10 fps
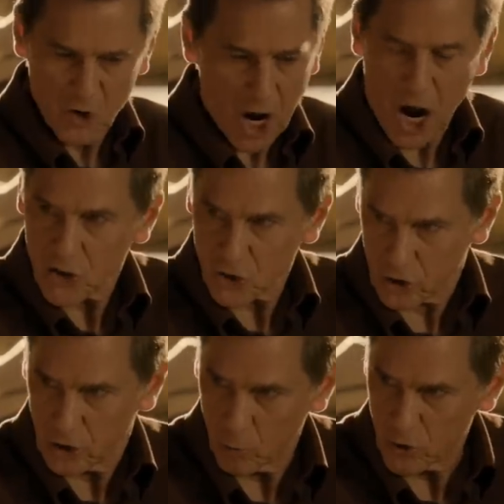When
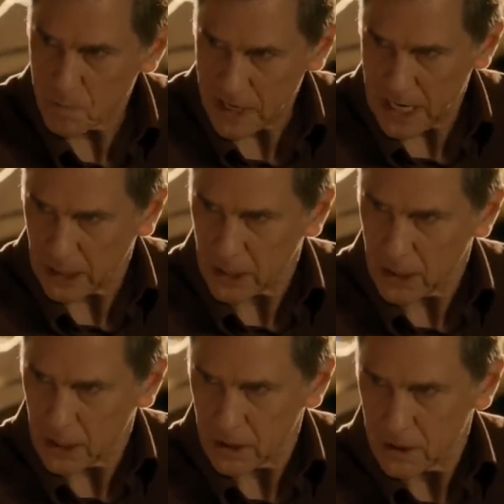Oscar was
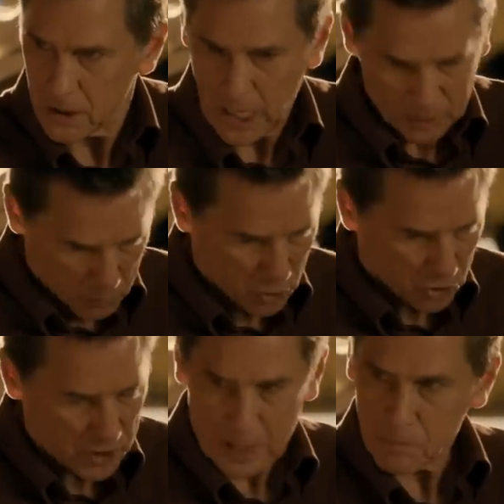panicking and
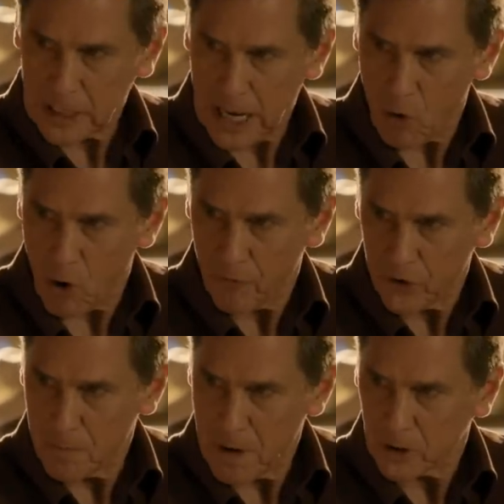pushing that plow
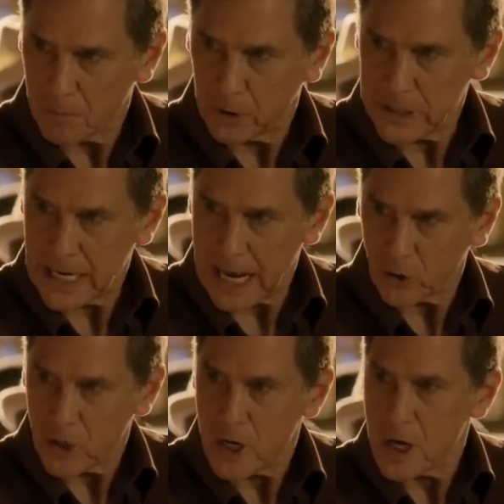off and about to bleed
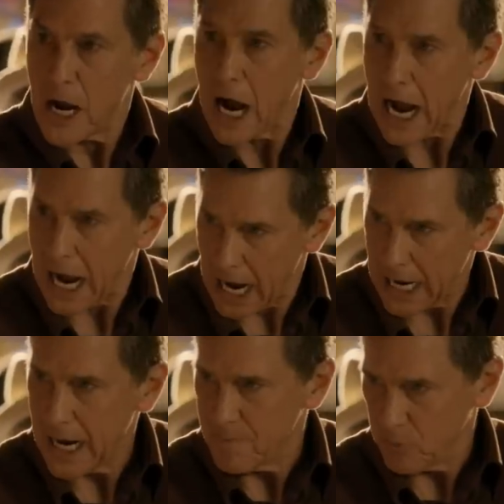out,
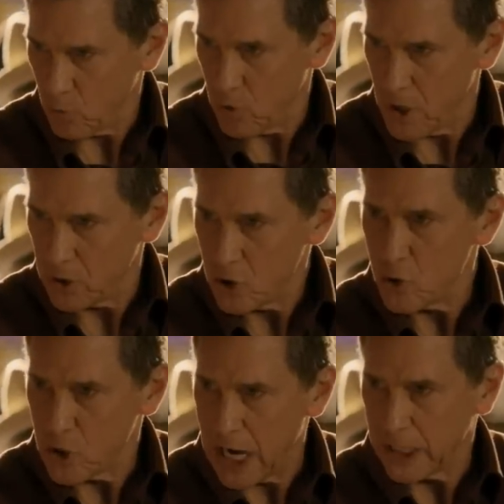I am the one
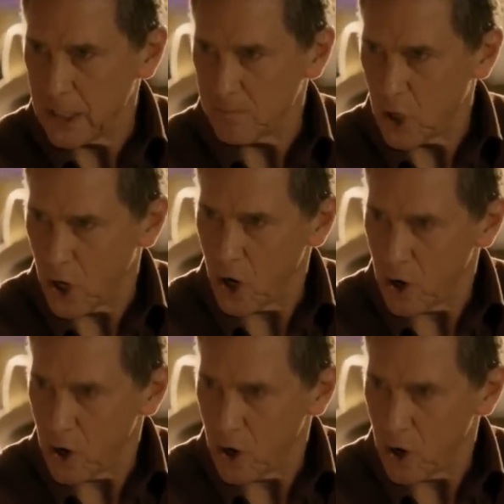who got him